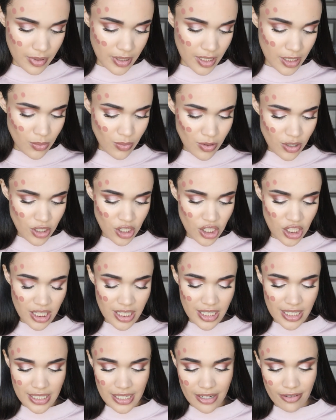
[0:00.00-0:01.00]
This one's
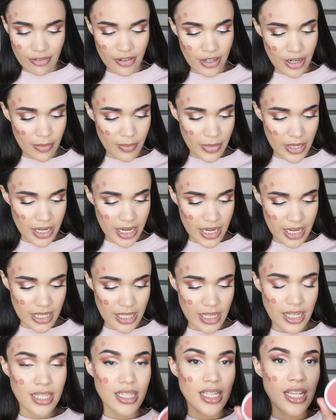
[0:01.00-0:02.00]
just different
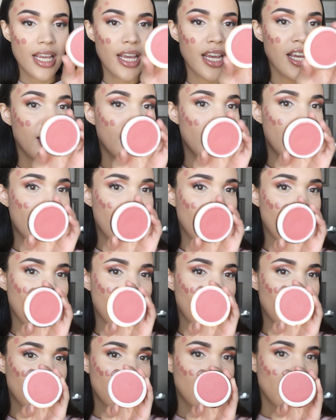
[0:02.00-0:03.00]
because it's in
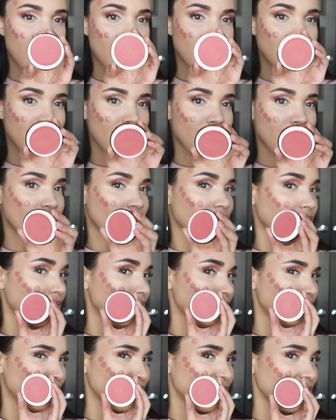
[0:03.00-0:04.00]
a container like
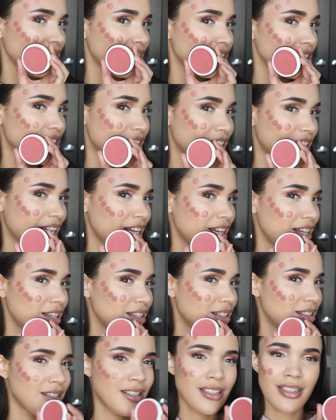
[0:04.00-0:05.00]
this. Hopefully the
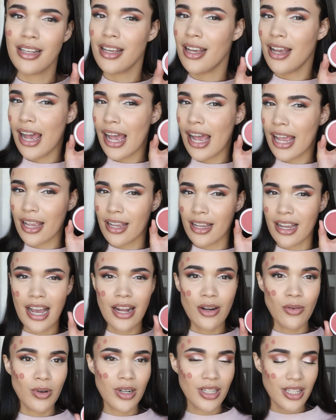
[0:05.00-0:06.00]
shades,
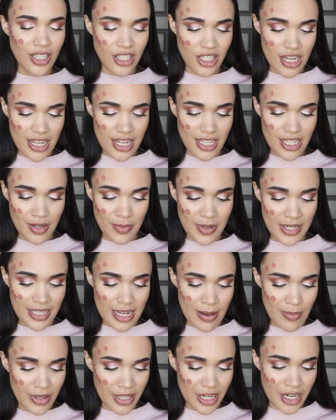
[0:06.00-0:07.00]
kind of want these shades to be
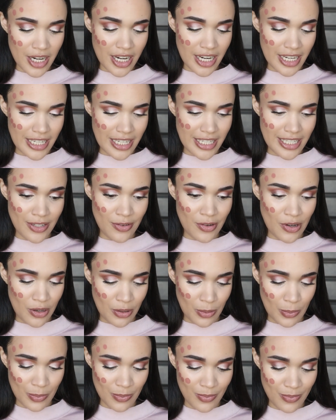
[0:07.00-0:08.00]
similar because you
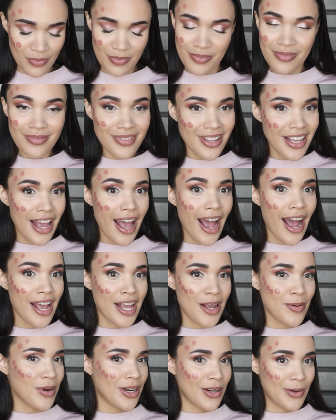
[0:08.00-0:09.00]
know, I
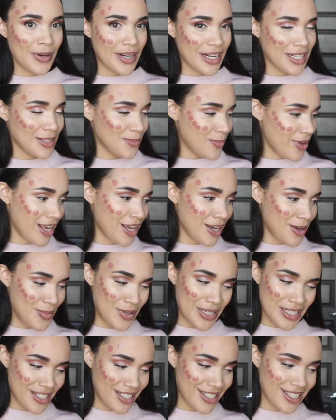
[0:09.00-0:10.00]
am gonna wear this makeup,
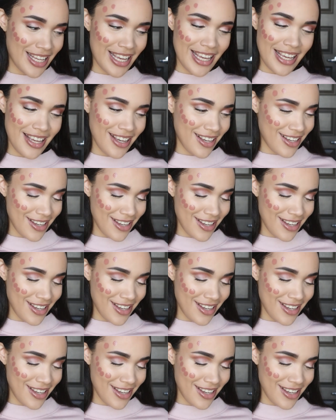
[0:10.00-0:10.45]
which is like,